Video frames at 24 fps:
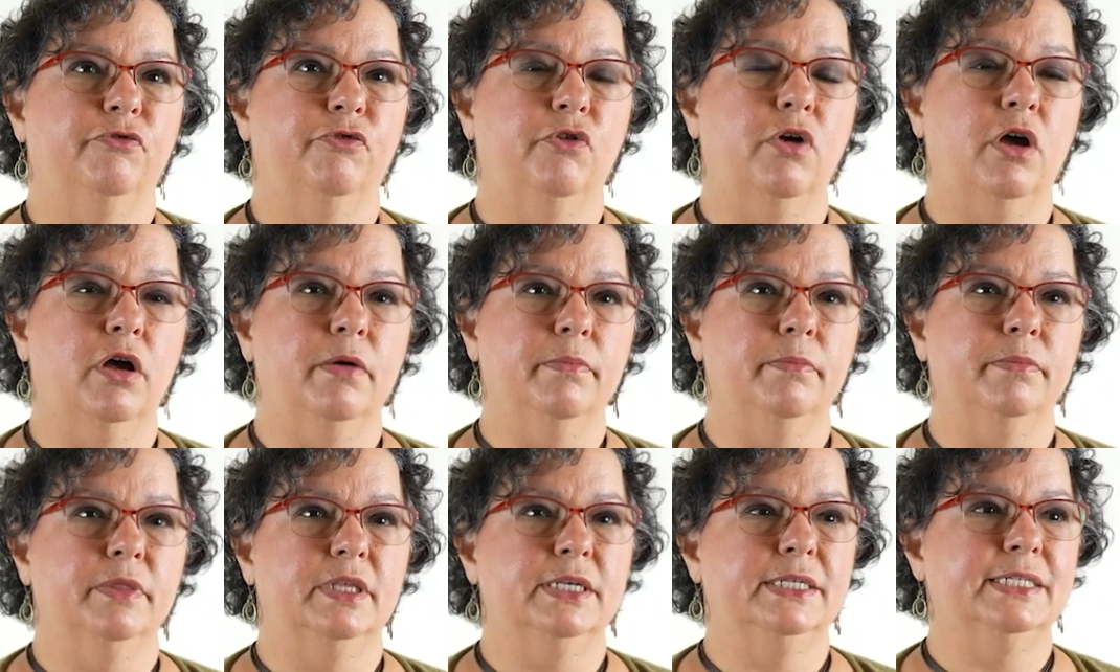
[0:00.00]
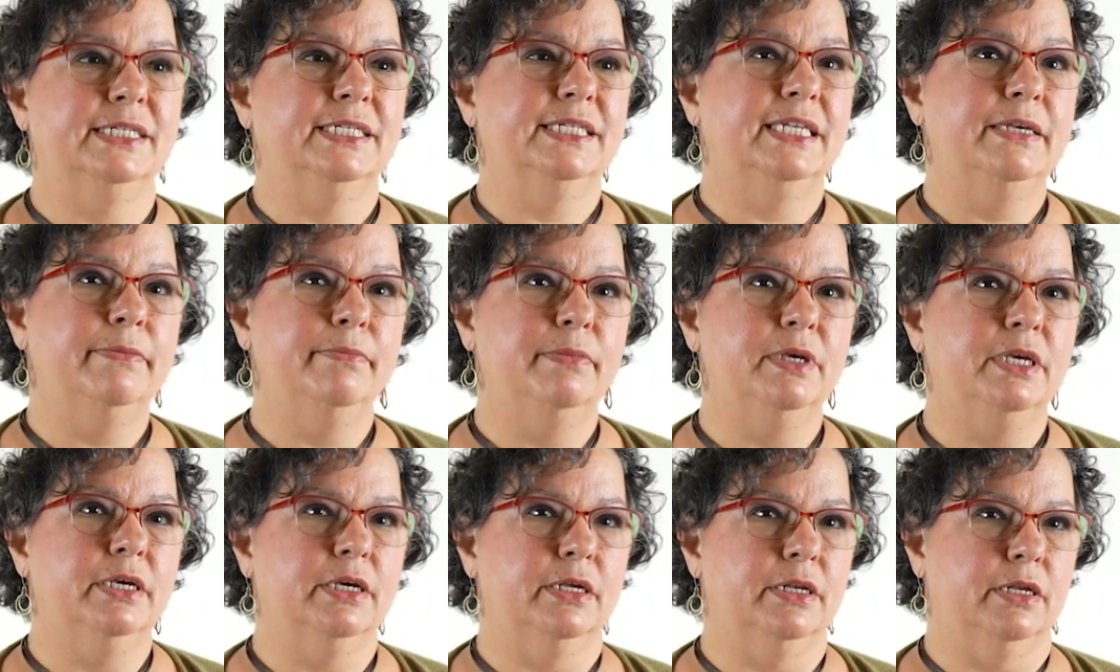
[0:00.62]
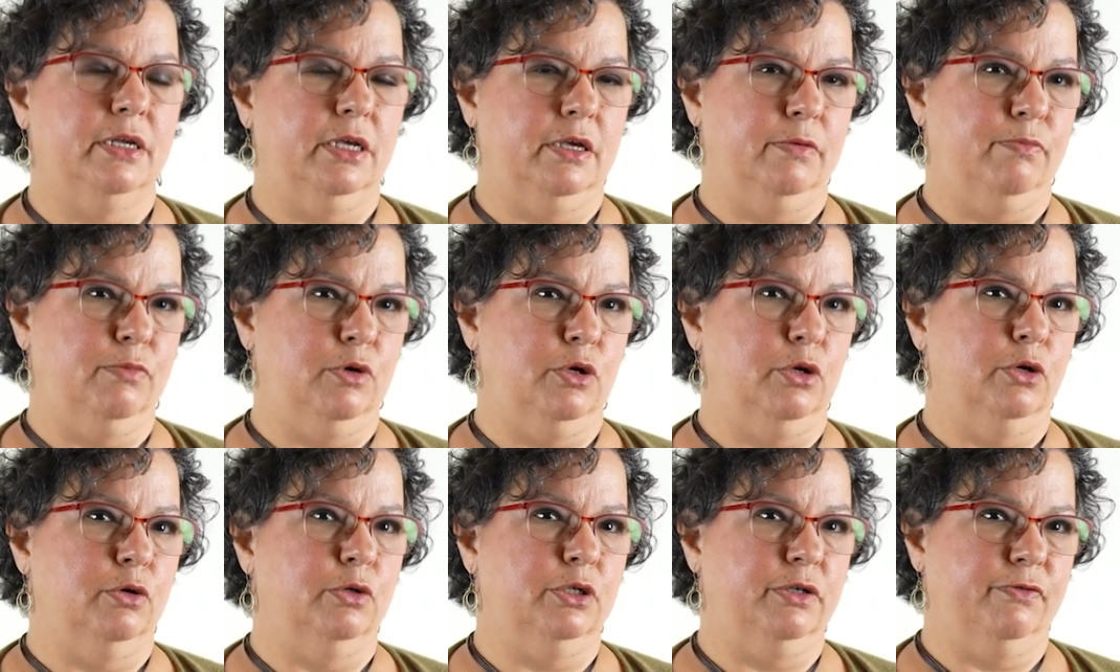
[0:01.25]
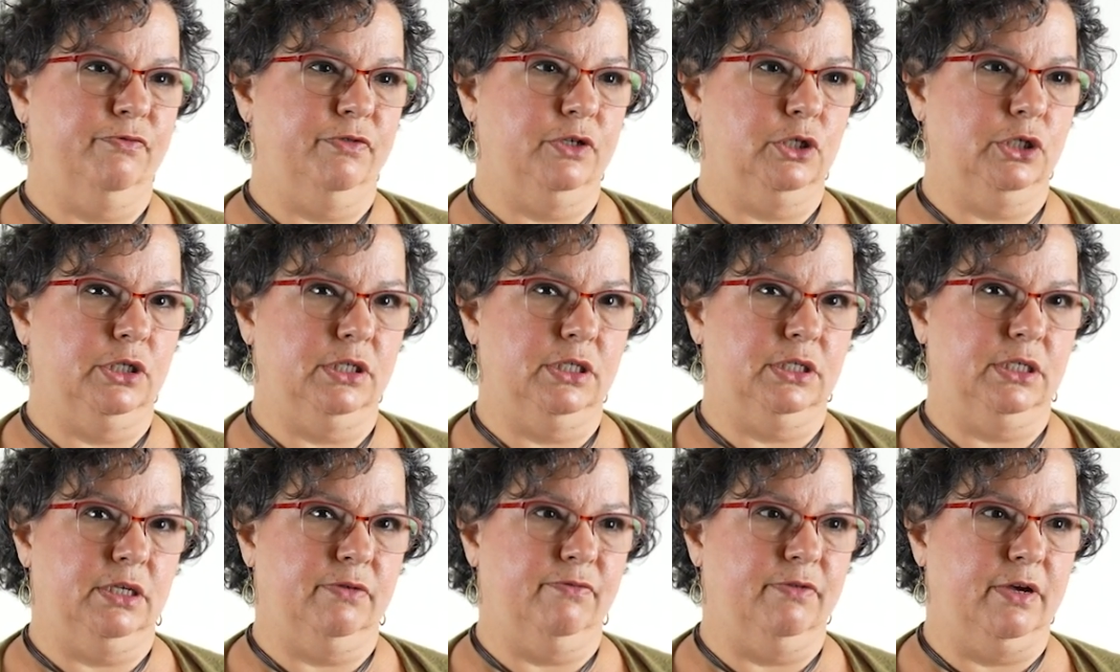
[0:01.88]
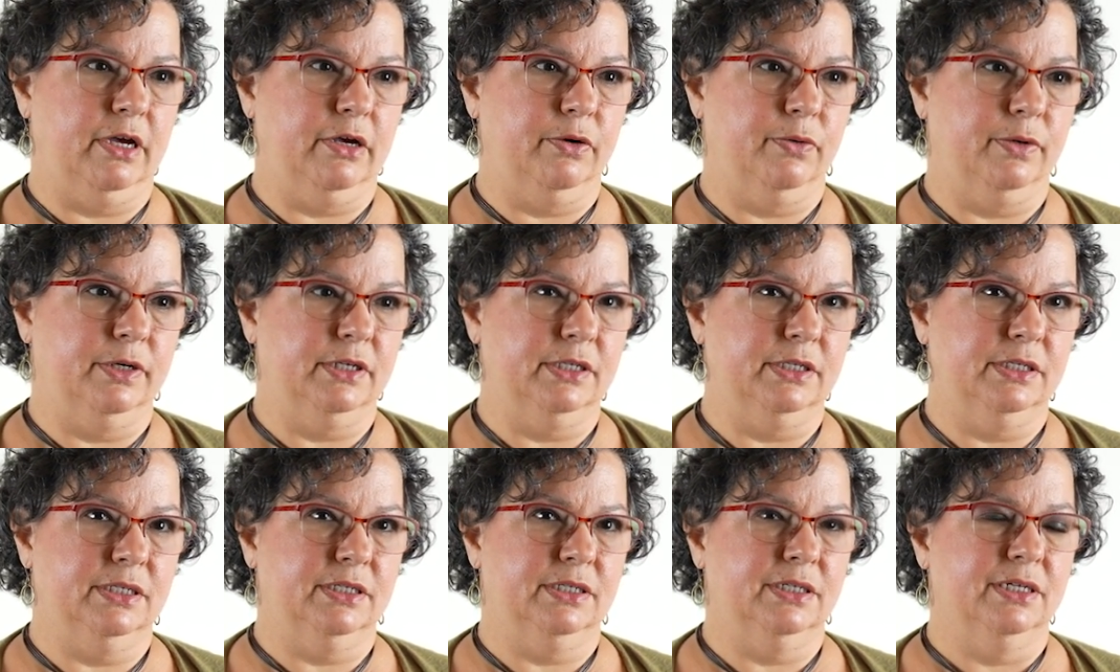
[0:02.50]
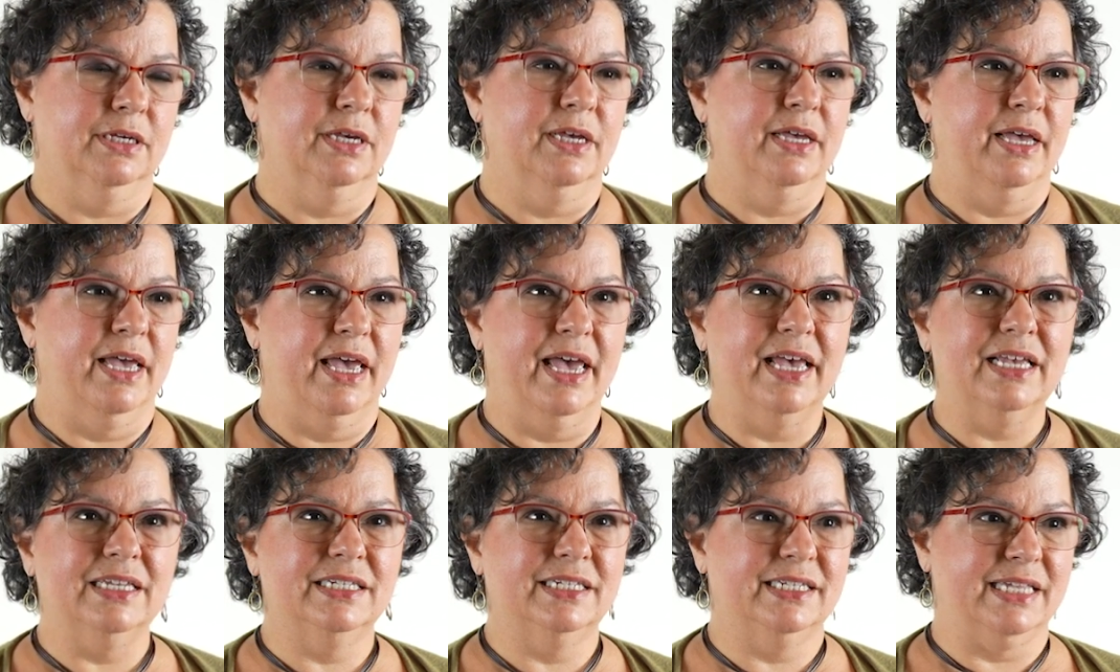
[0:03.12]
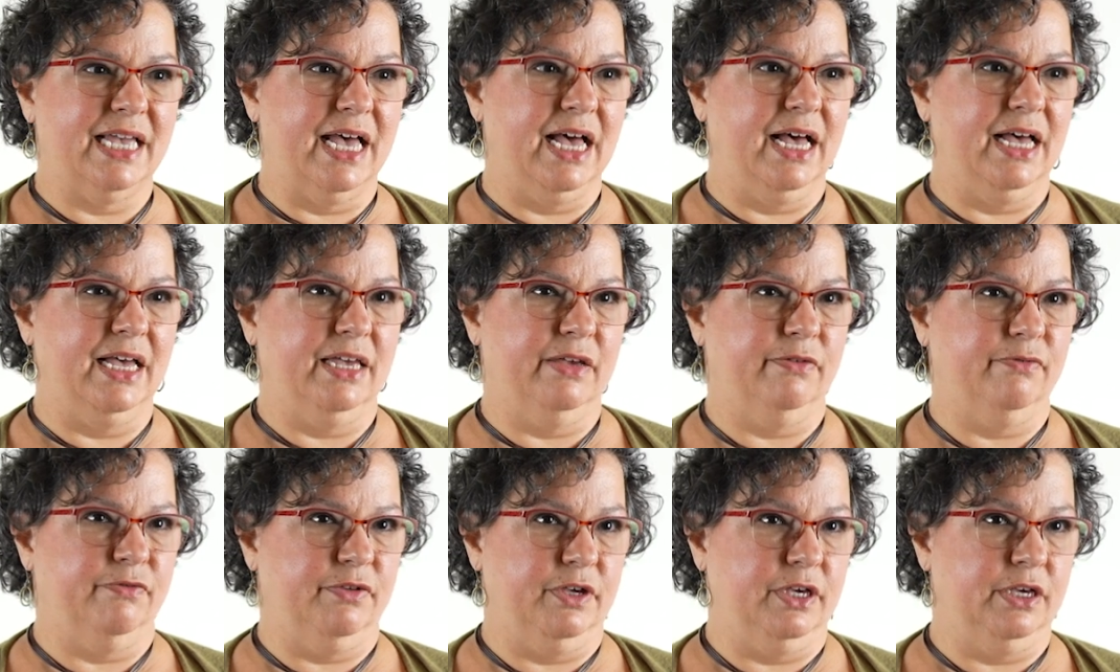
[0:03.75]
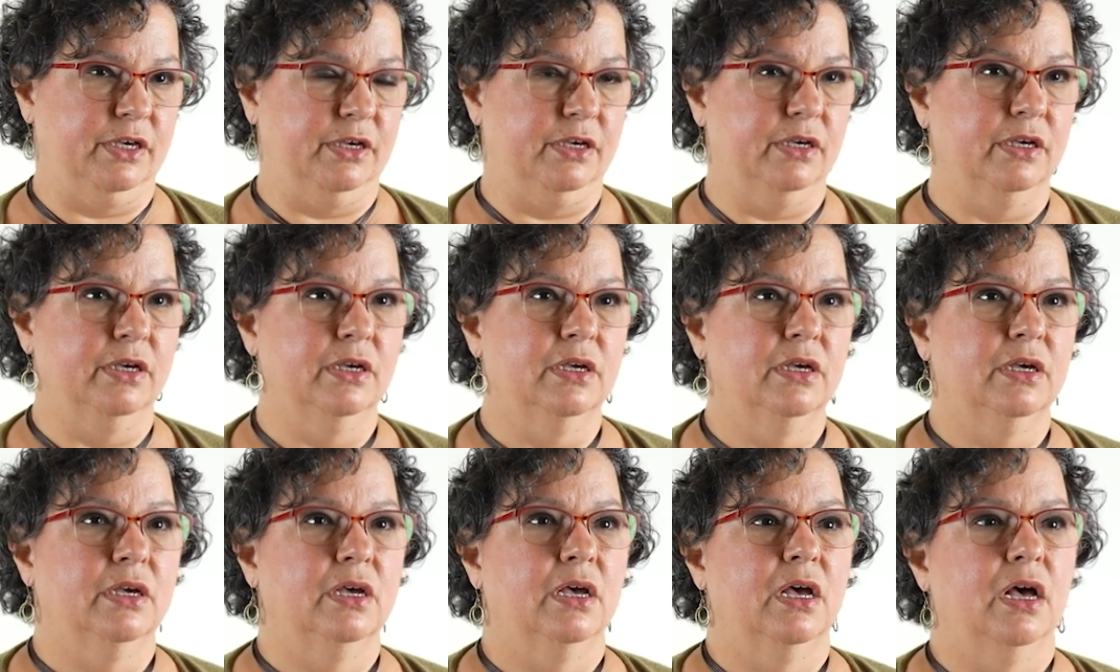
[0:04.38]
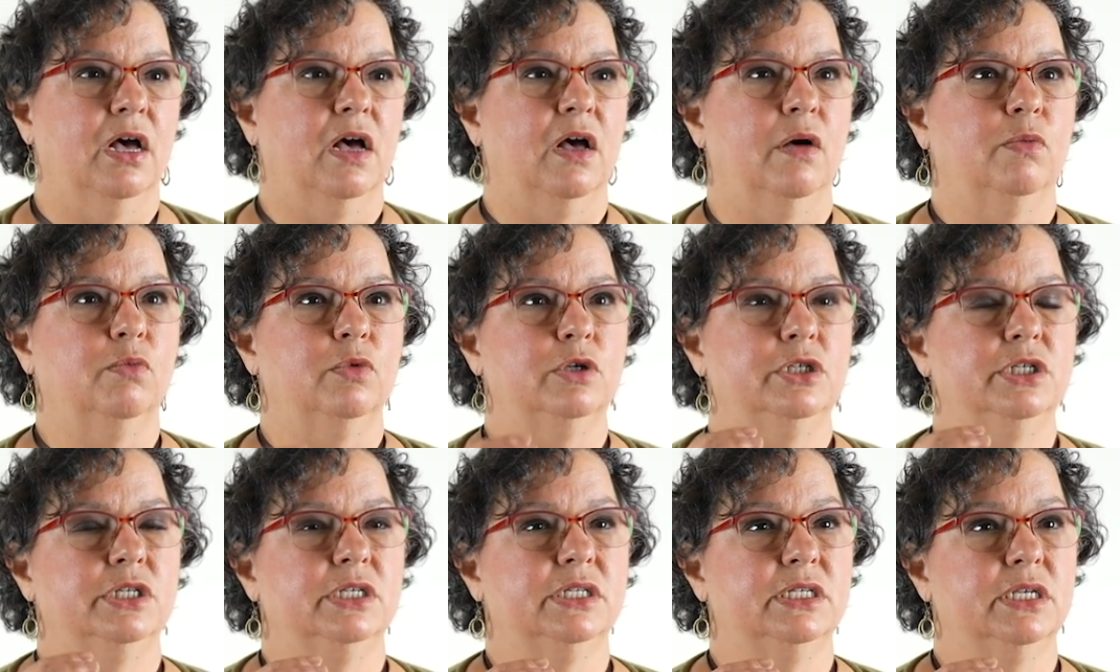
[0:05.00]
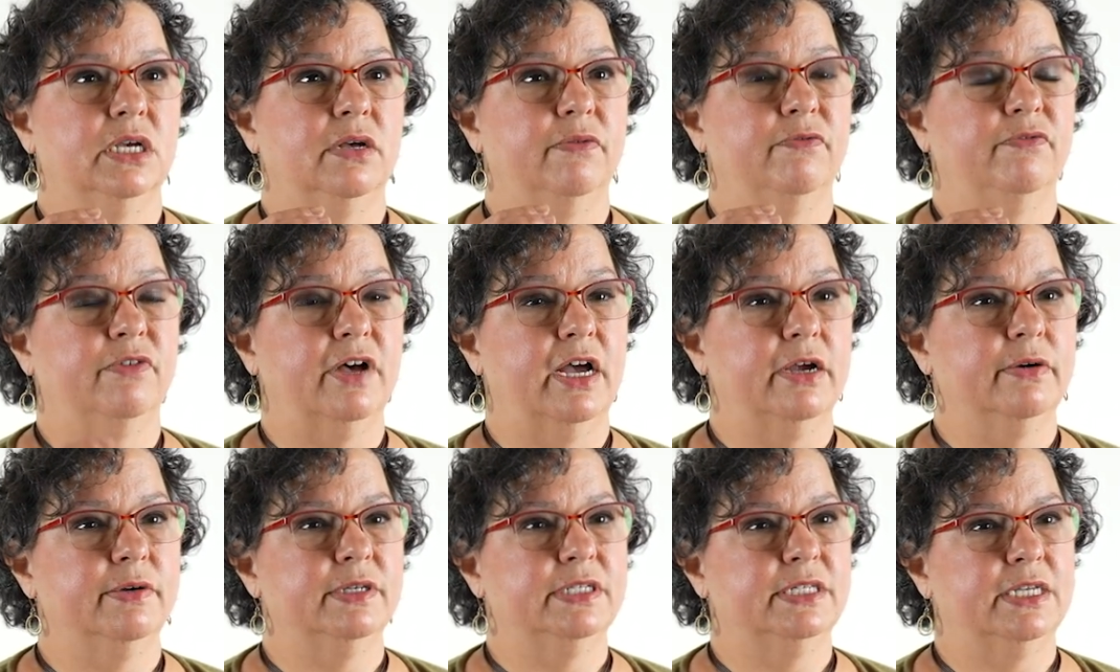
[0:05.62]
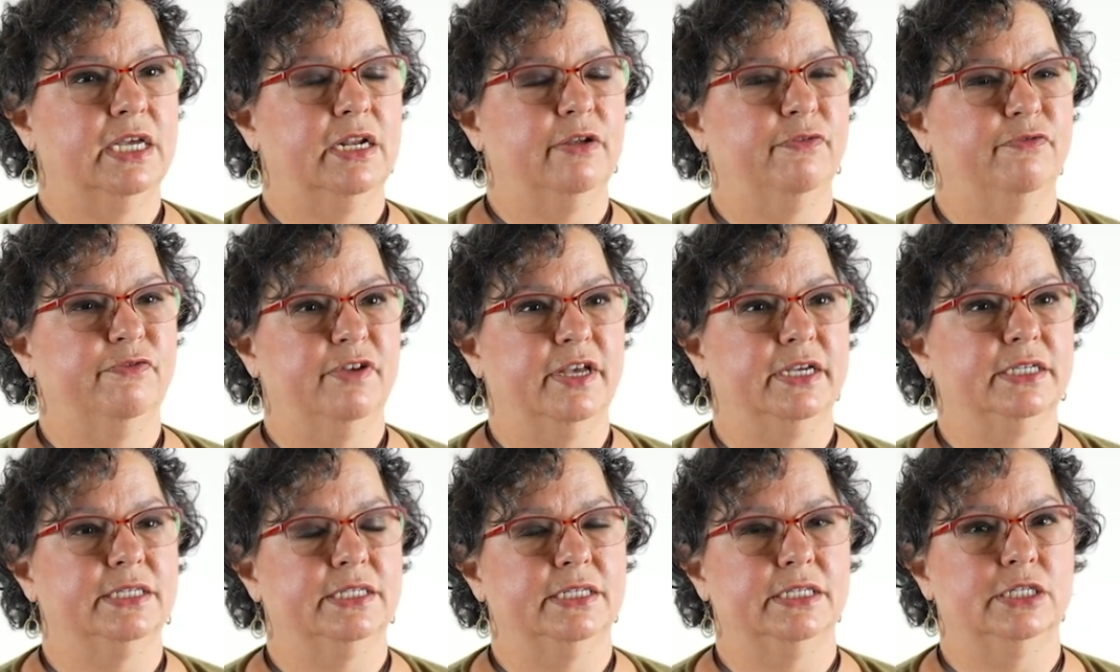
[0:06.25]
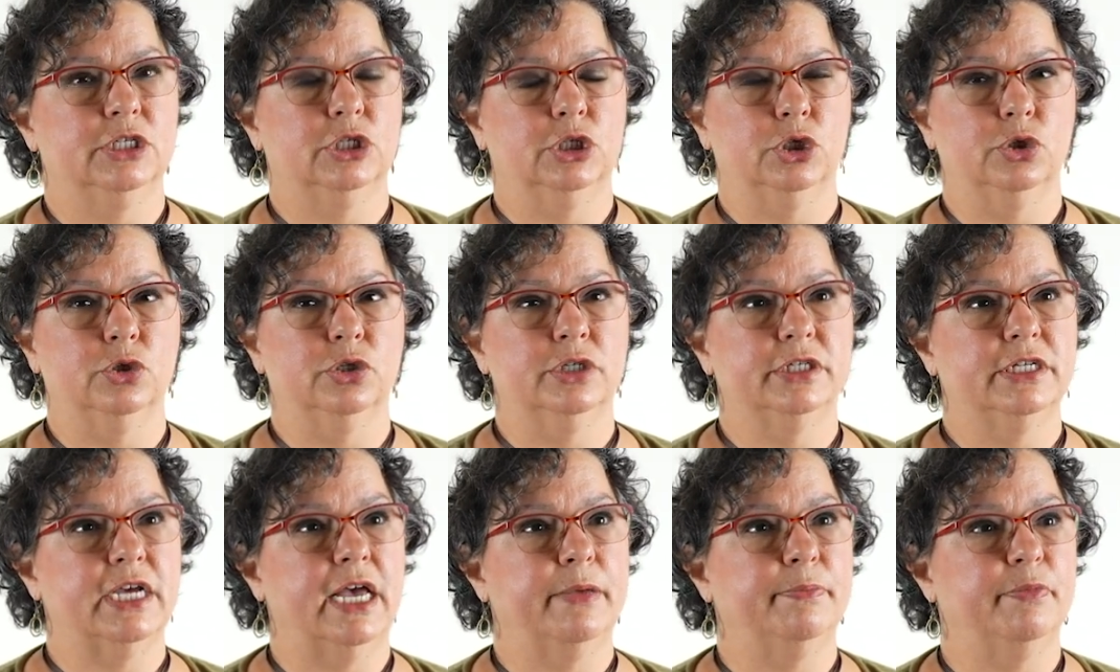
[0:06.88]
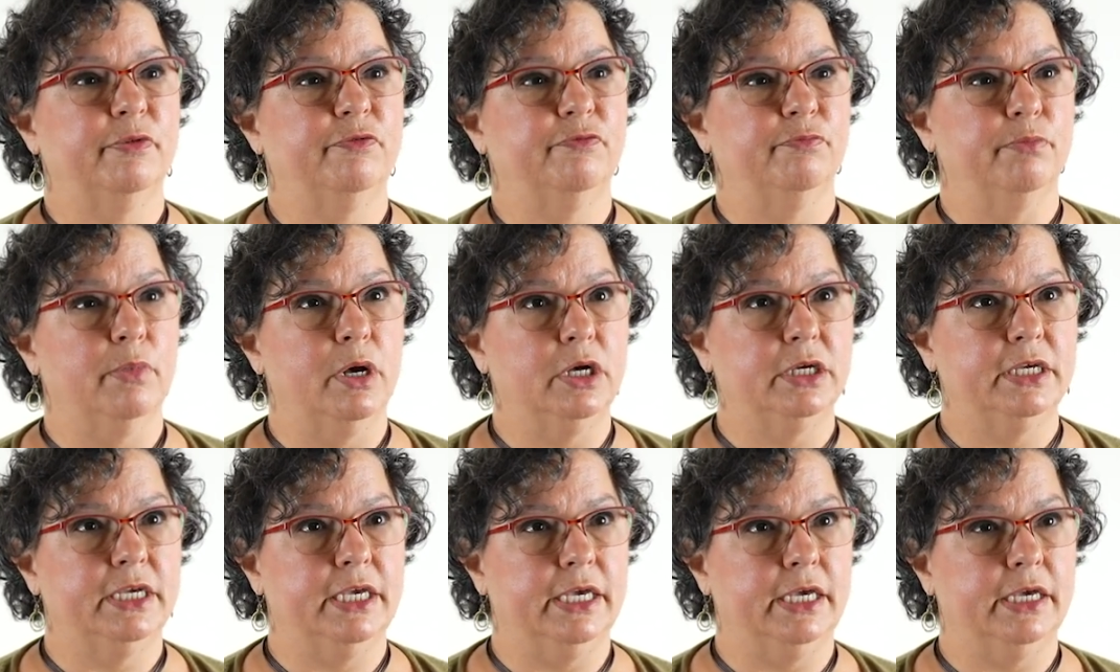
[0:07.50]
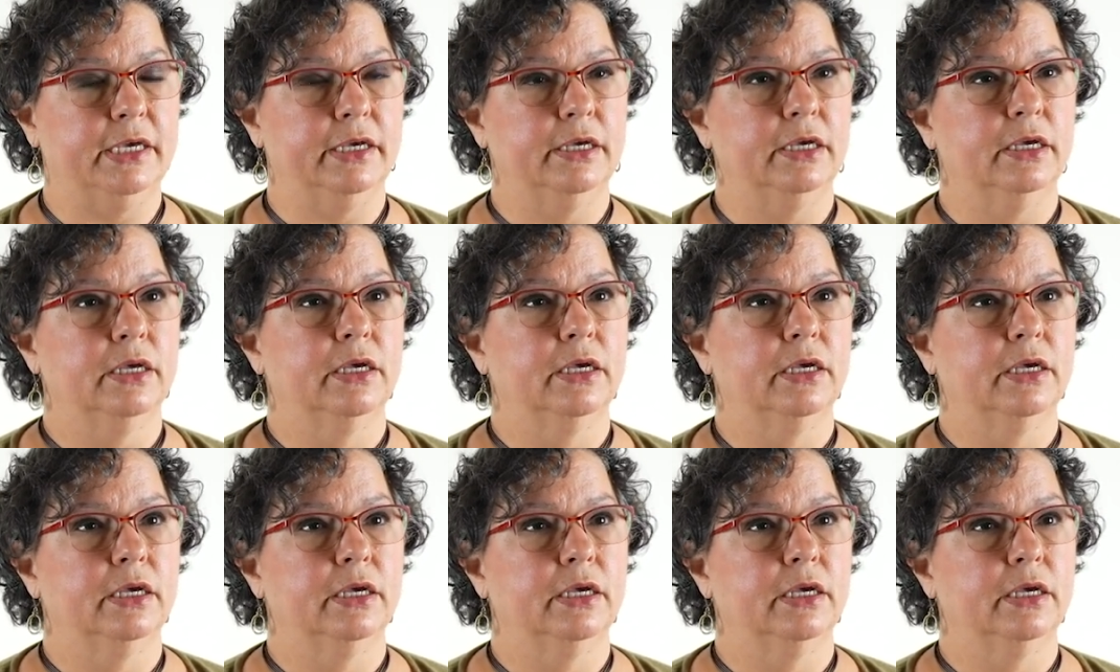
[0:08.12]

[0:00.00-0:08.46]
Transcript: from the simian immunodeficiency virus, SIV, um, which is a virus that affects a certain type of monkey.